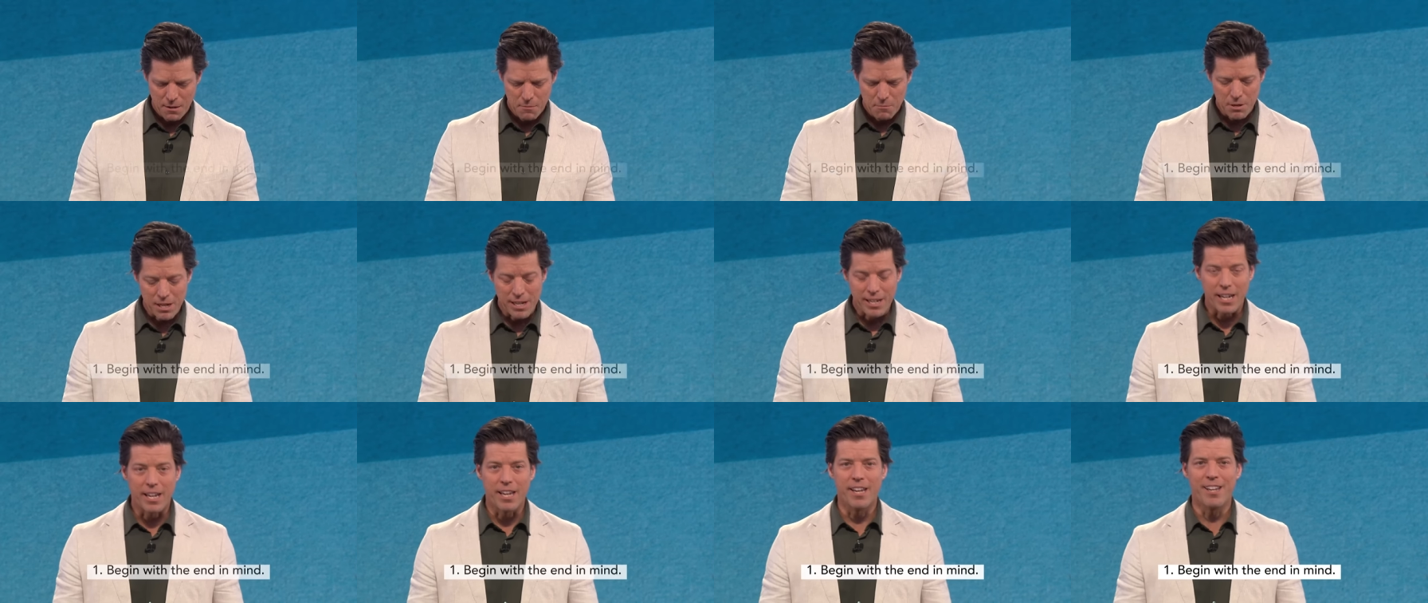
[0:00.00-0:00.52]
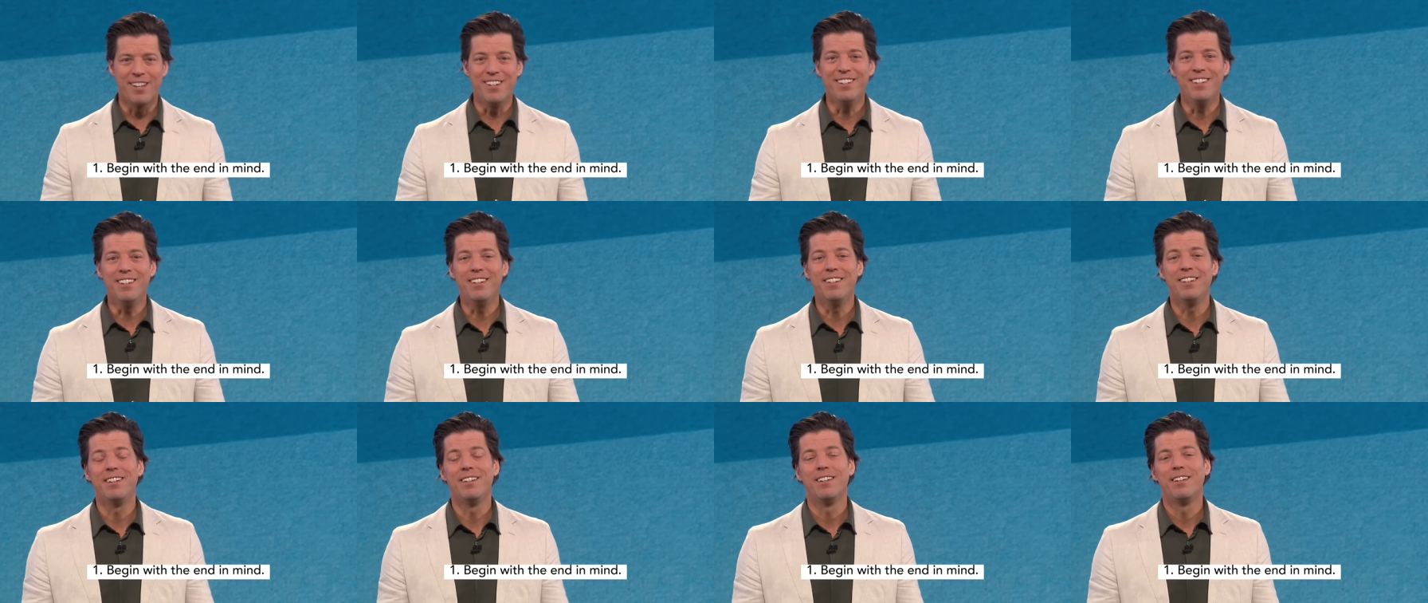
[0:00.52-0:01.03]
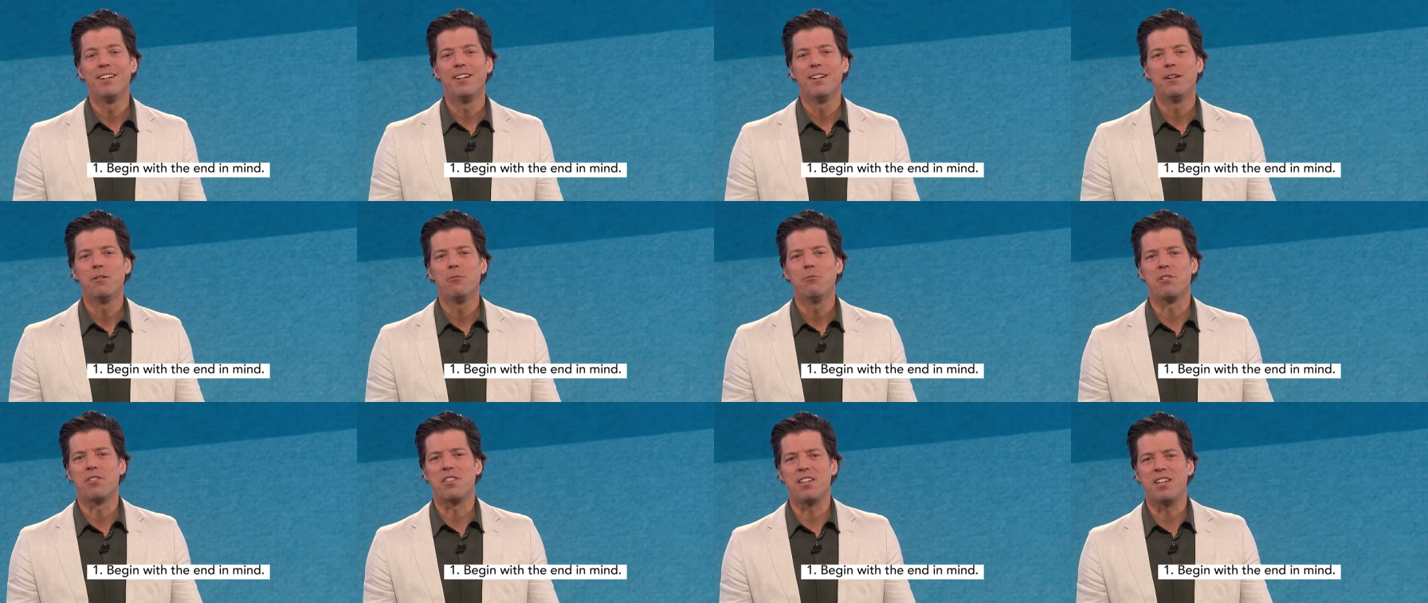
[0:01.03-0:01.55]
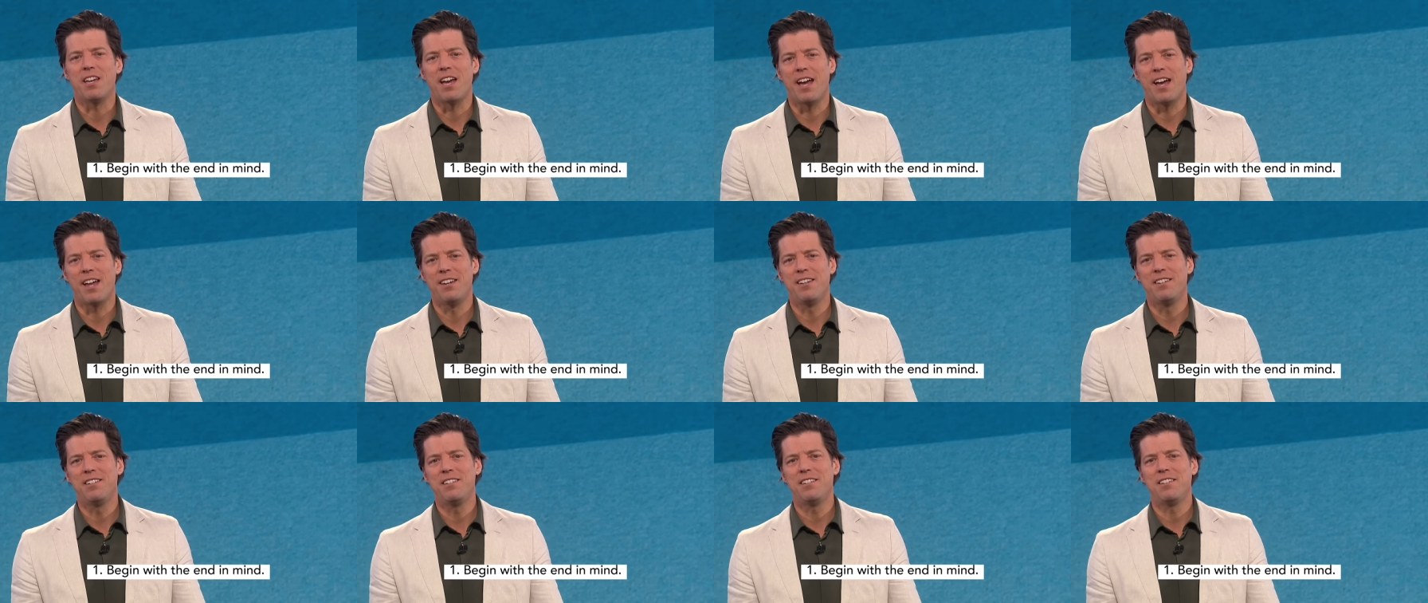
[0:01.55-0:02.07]
Begin with the
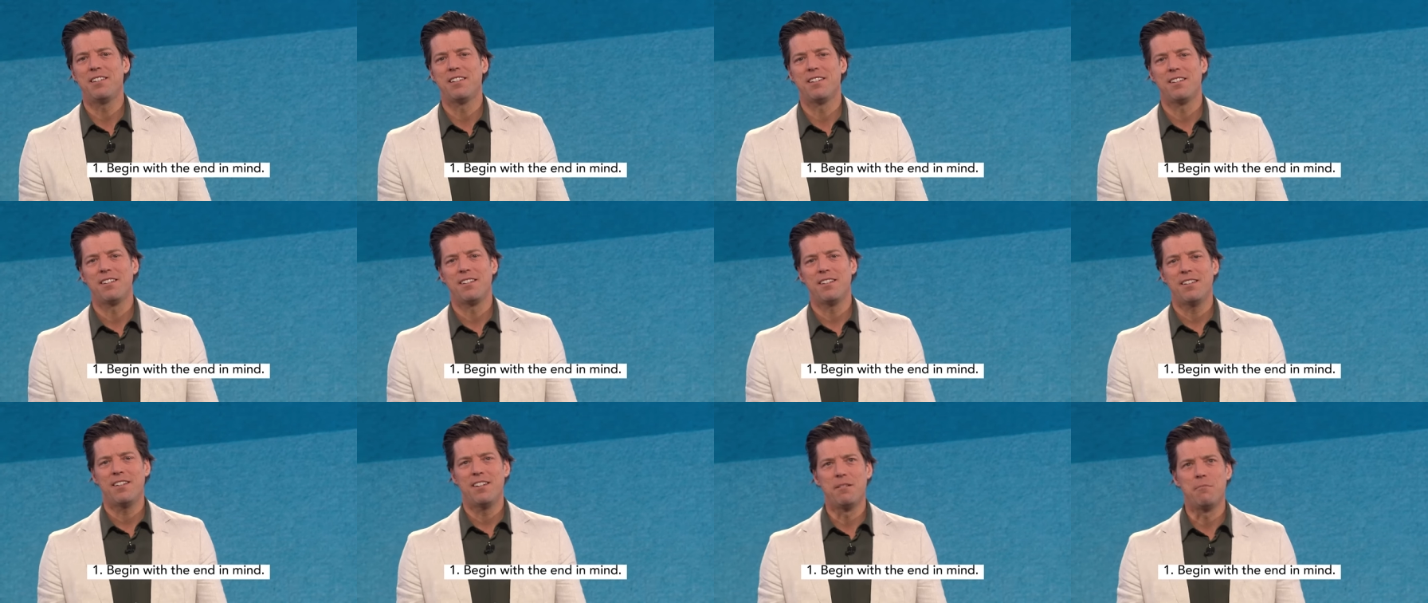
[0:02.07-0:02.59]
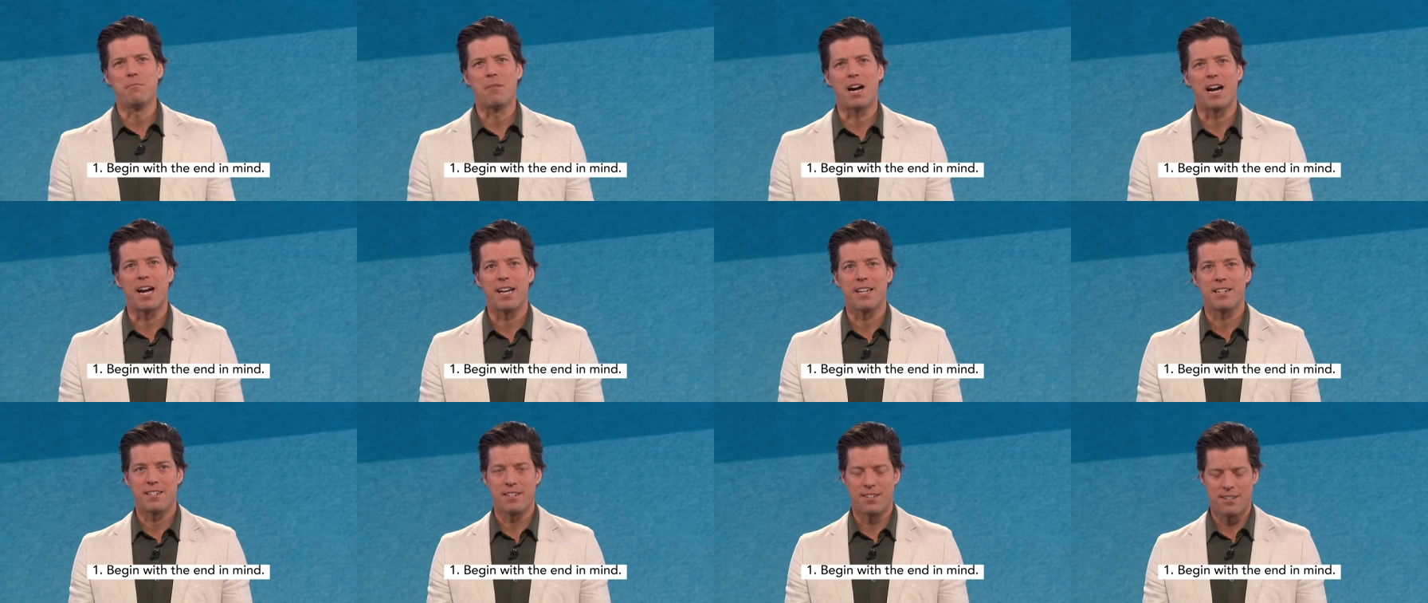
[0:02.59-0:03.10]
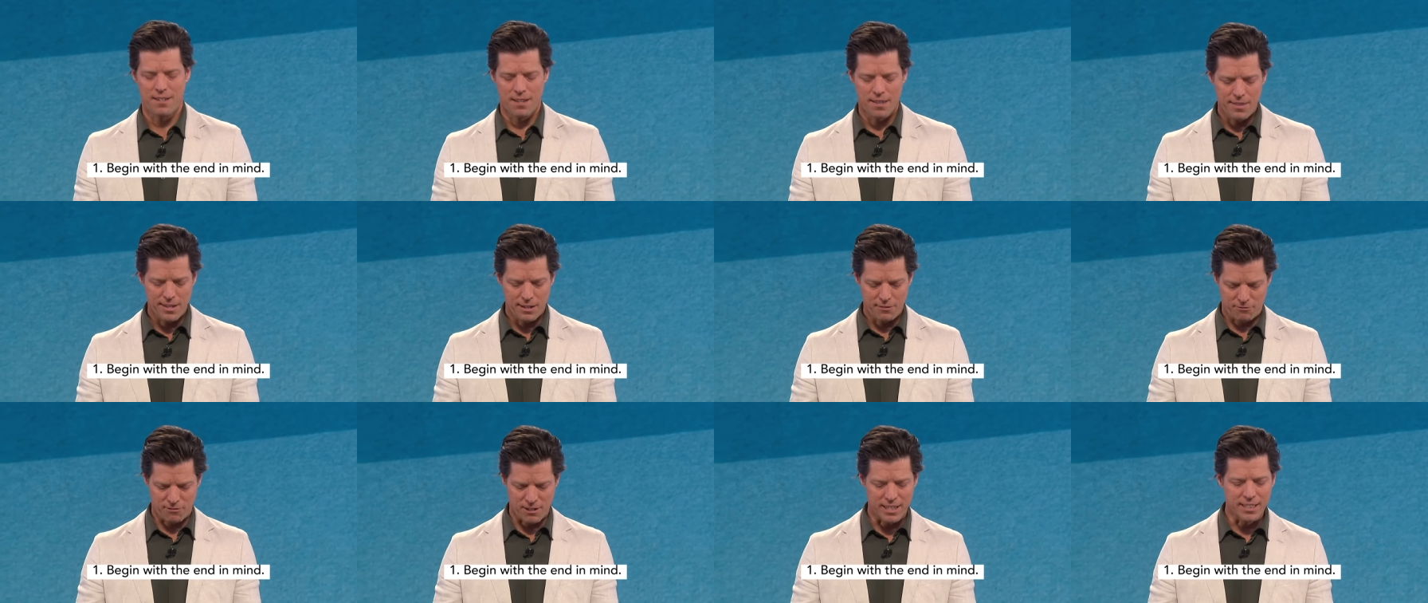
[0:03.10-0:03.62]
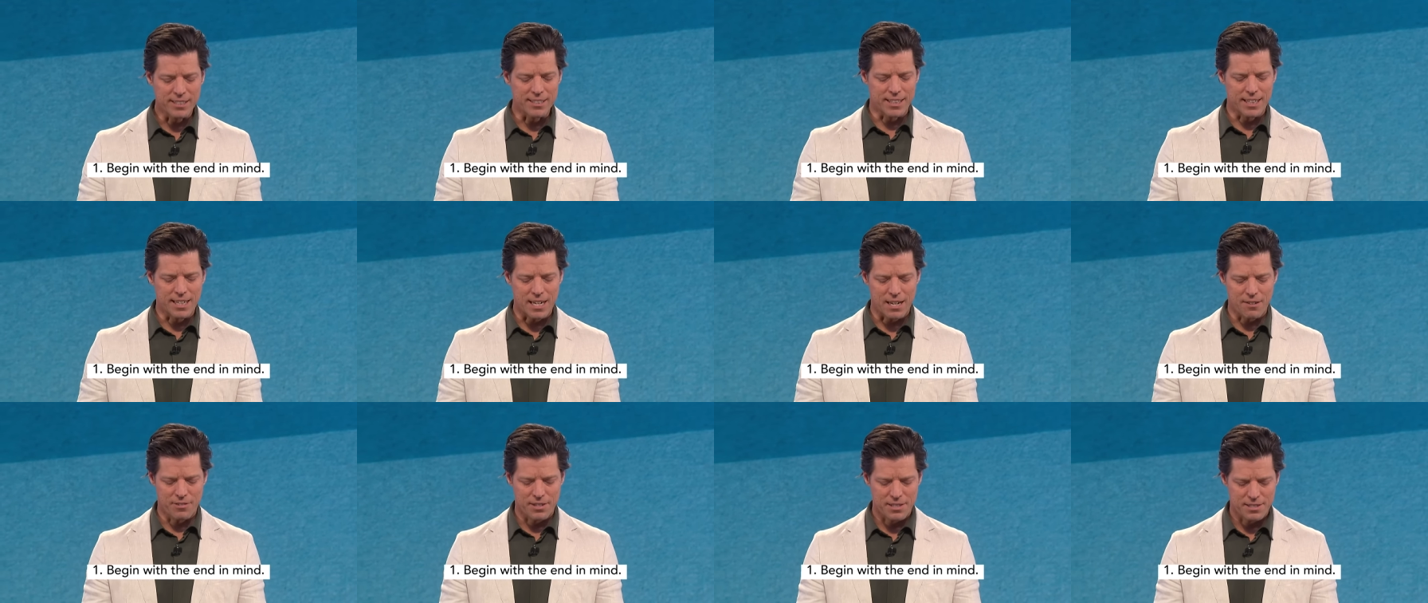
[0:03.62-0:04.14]
end in mind. I think Franklin
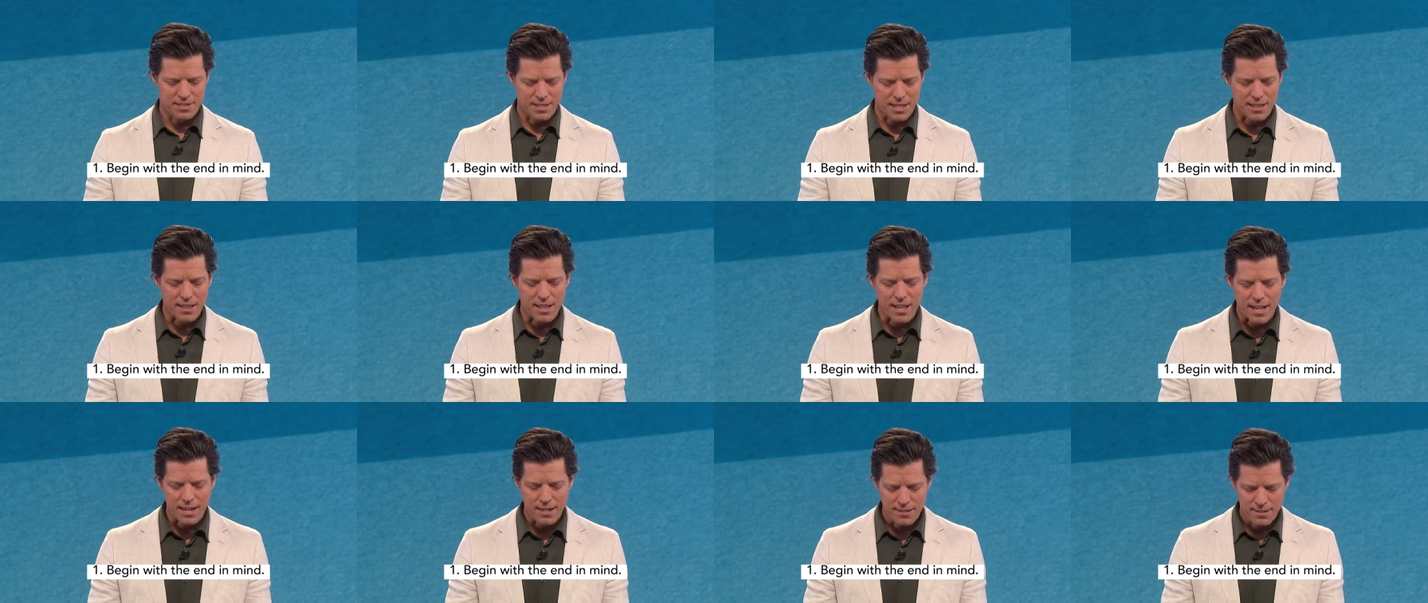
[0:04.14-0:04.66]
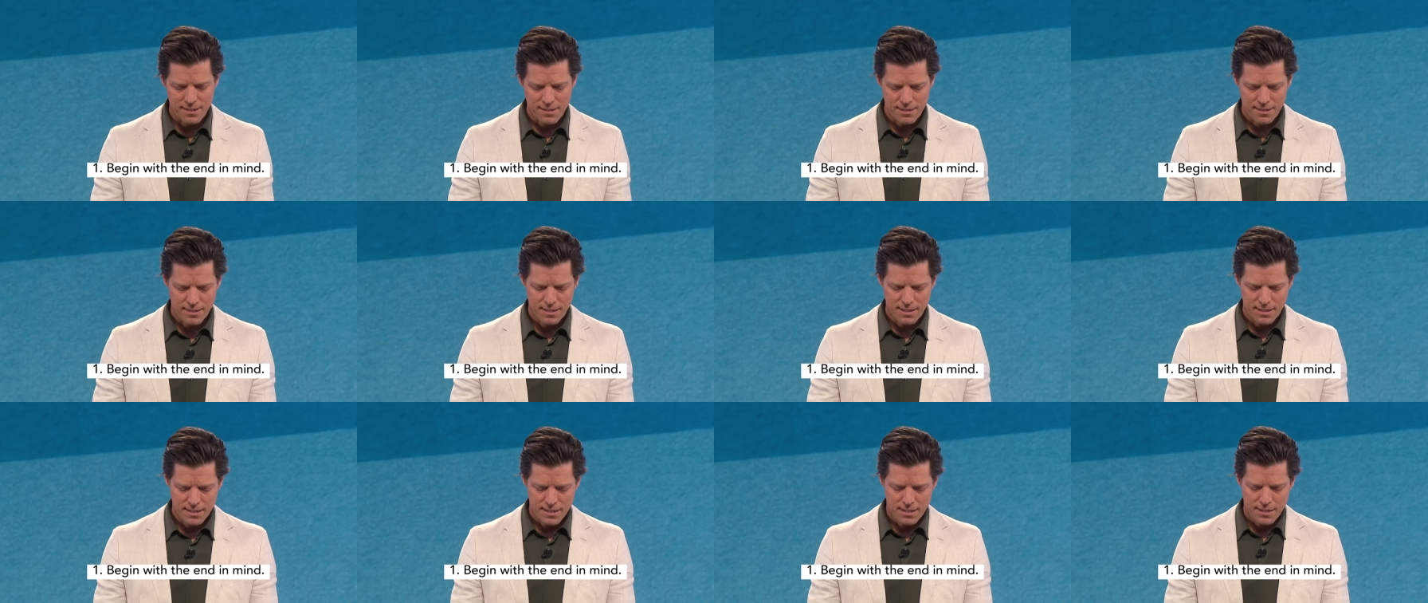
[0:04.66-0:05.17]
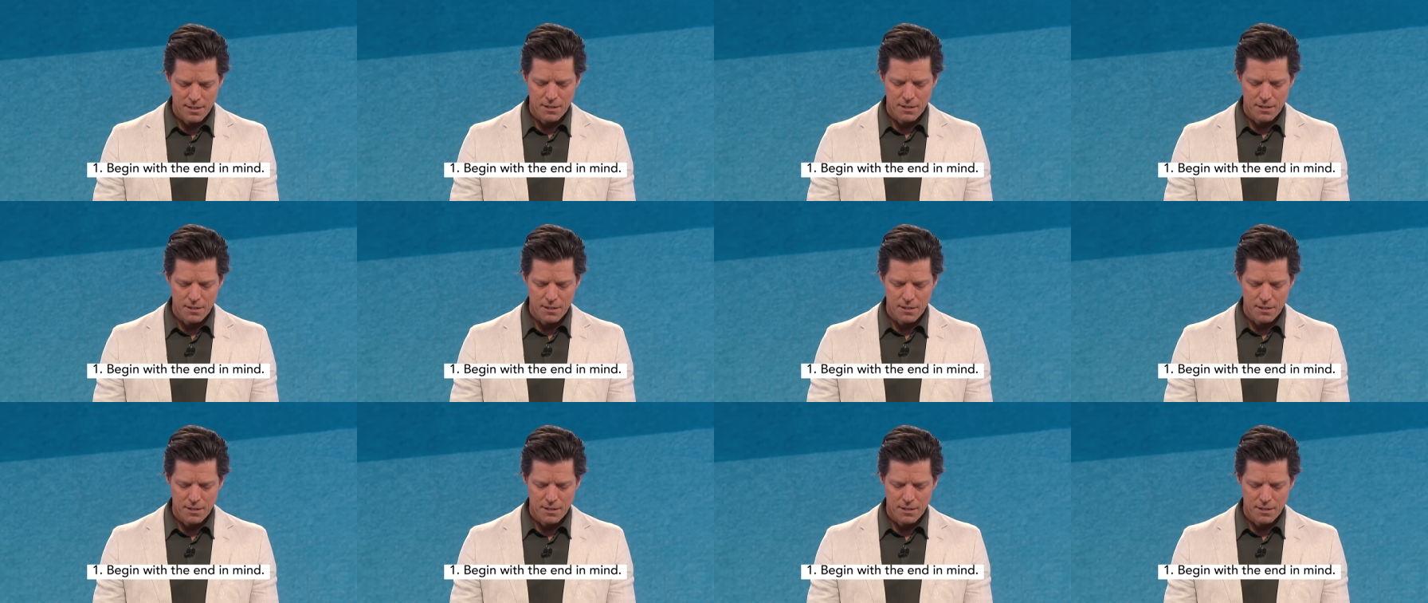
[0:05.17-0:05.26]
Covey said that.